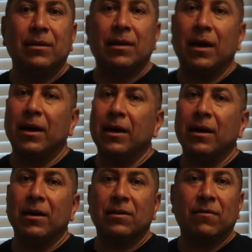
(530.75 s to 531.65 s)
donated
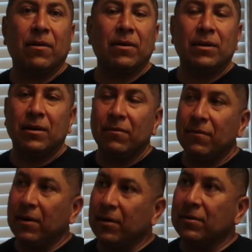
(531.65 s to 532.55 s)
the building
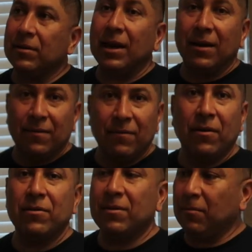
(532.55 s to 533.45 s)
basically to you guys for
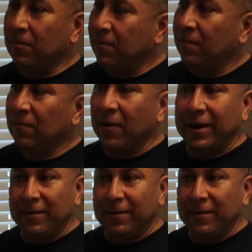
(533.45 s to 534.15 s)
5 years. Nice.